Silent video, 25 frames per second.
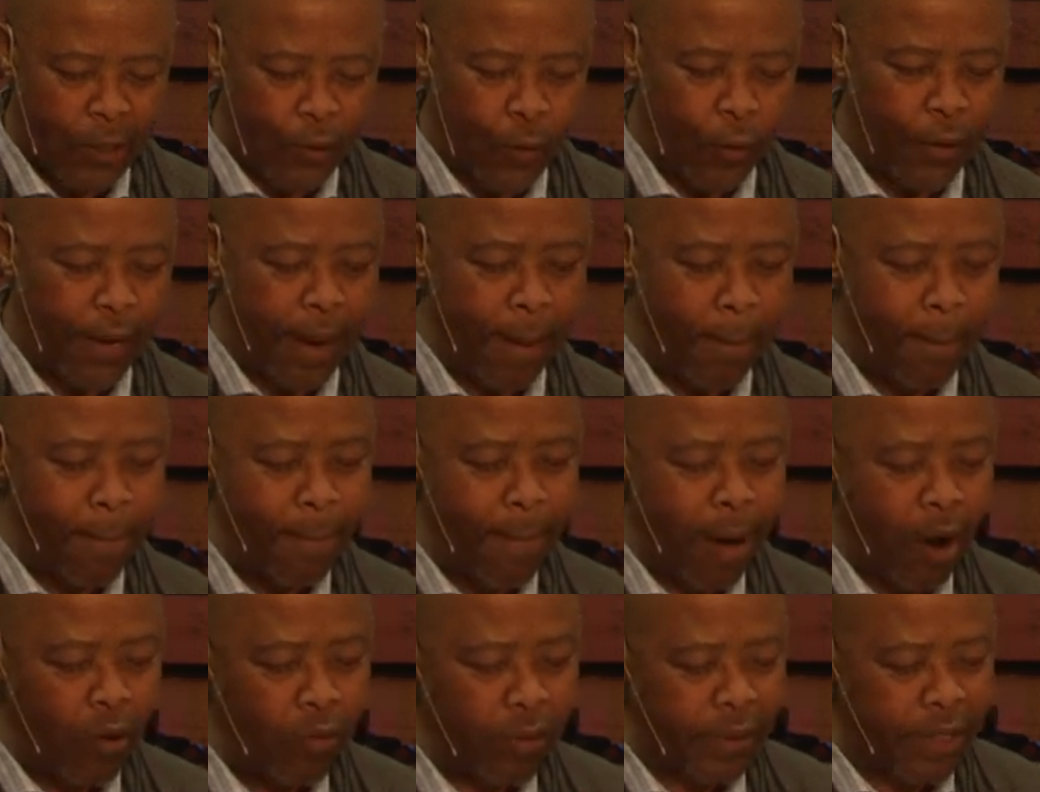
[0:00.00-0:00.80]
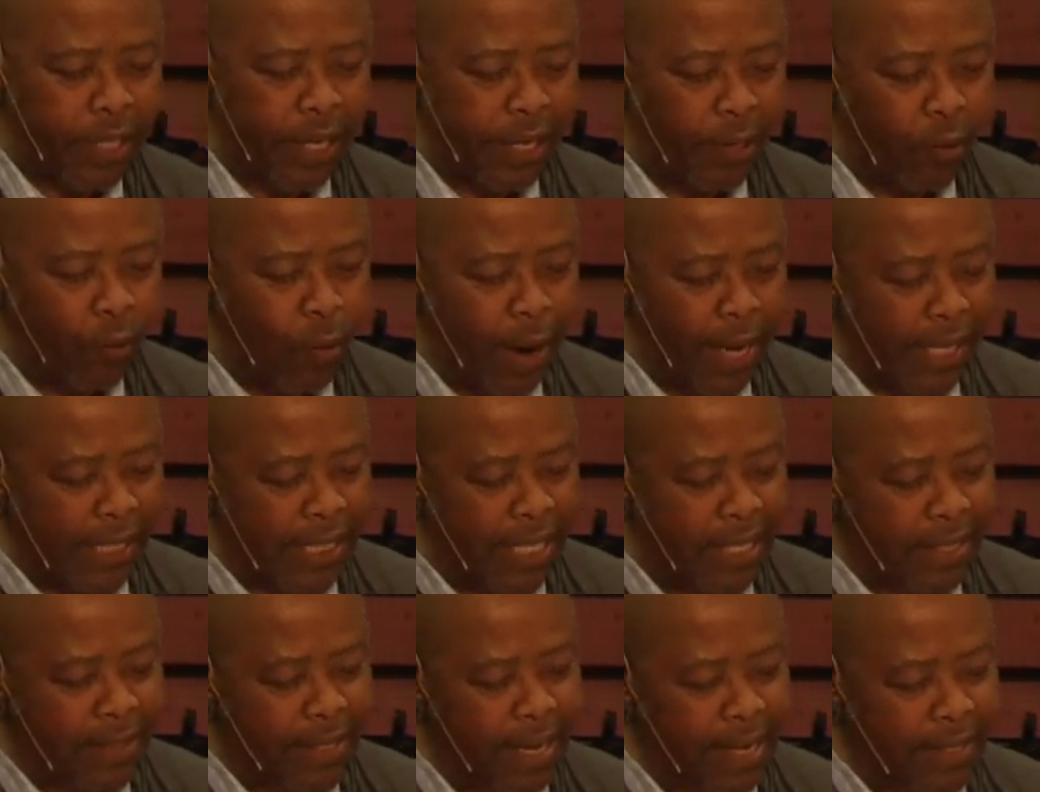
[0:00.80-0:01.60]
the mountain where
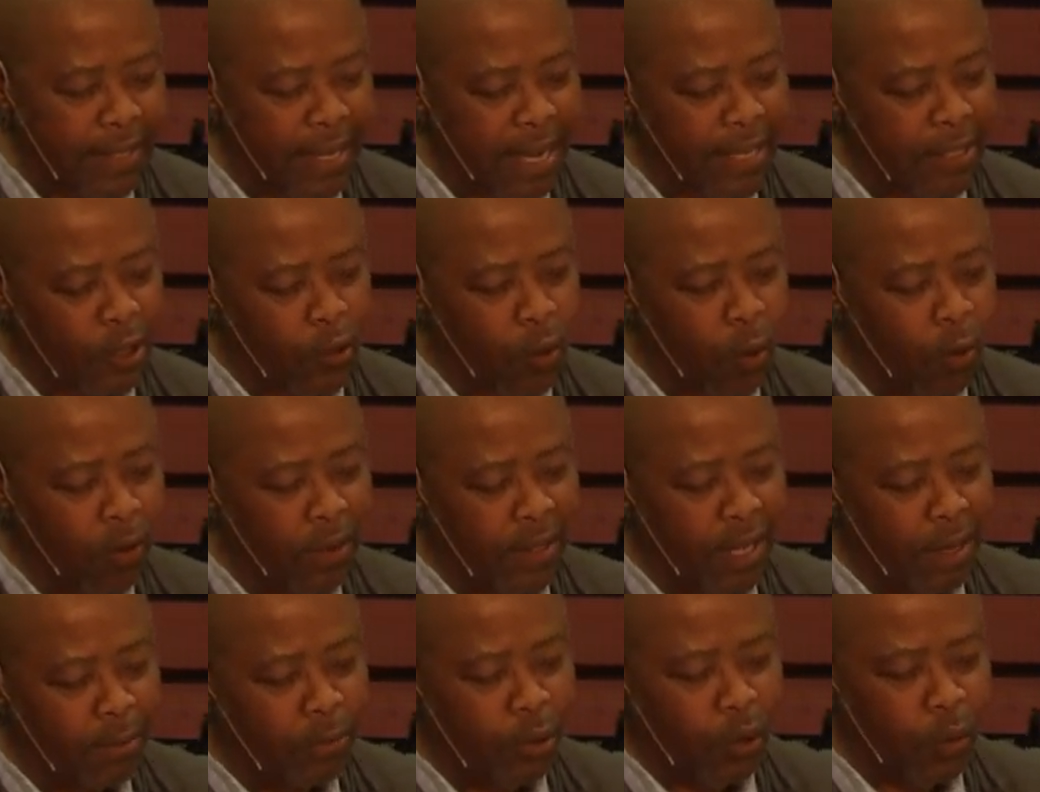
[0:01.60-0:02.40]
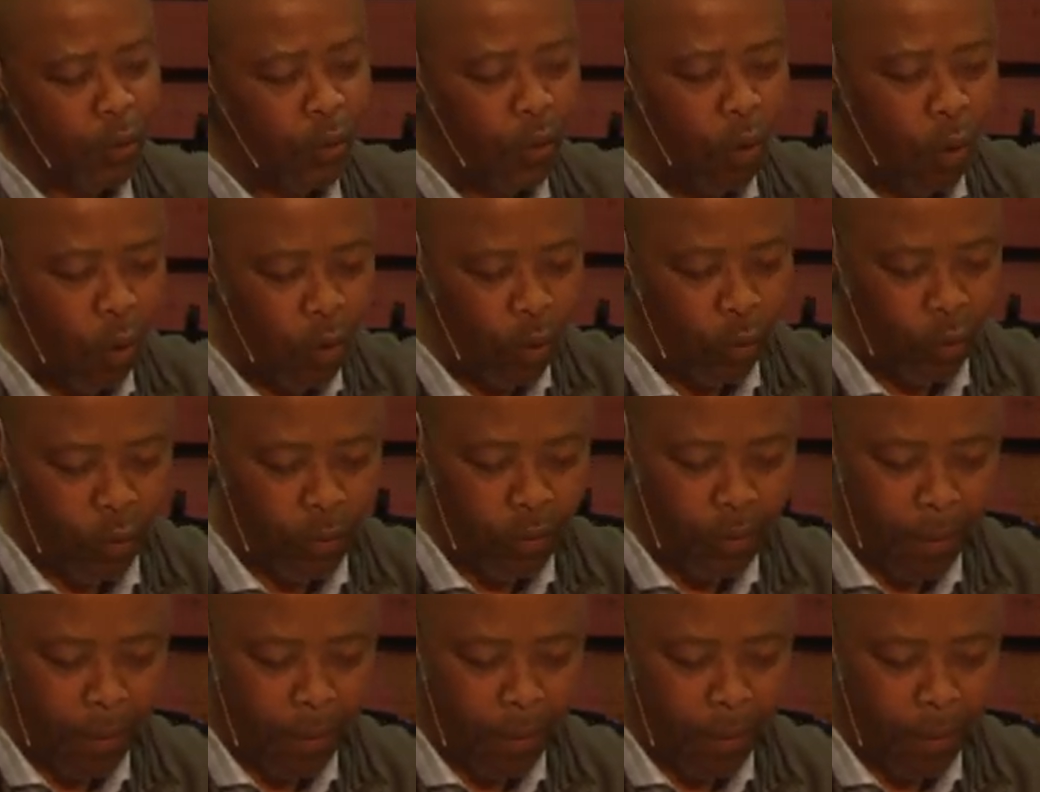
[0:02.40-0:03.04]
Jesus had told them to go.